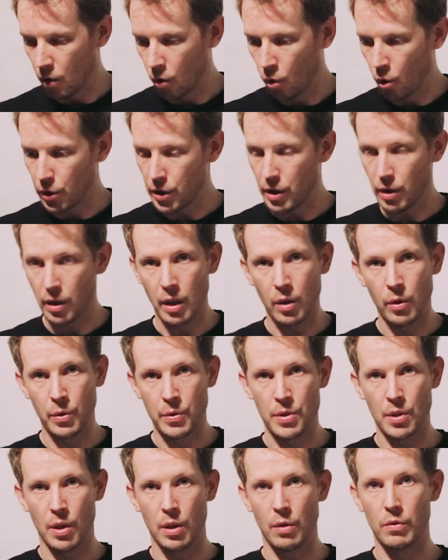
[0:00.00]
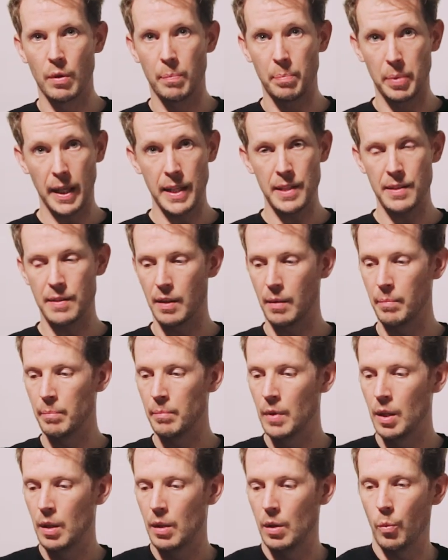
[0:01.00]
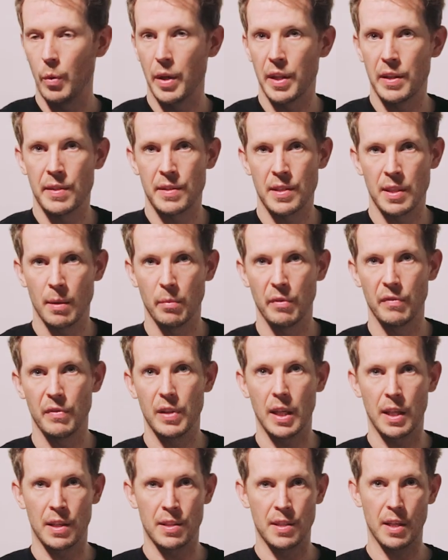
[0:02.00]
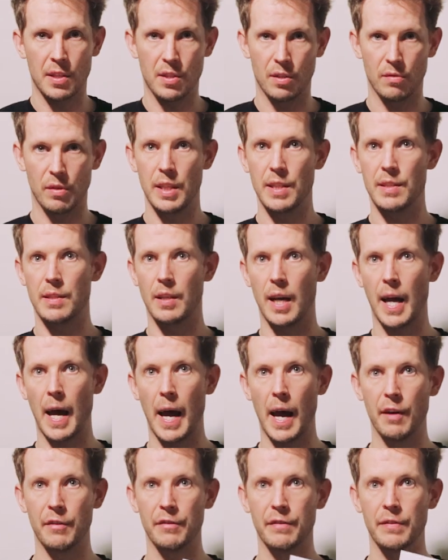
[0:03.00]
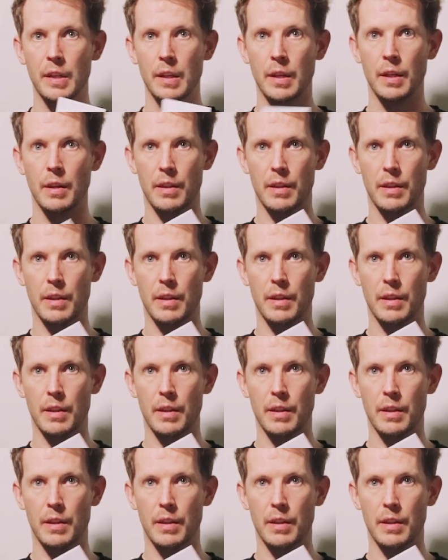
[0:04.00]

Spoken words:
or you can also replace them with some of the accessories that have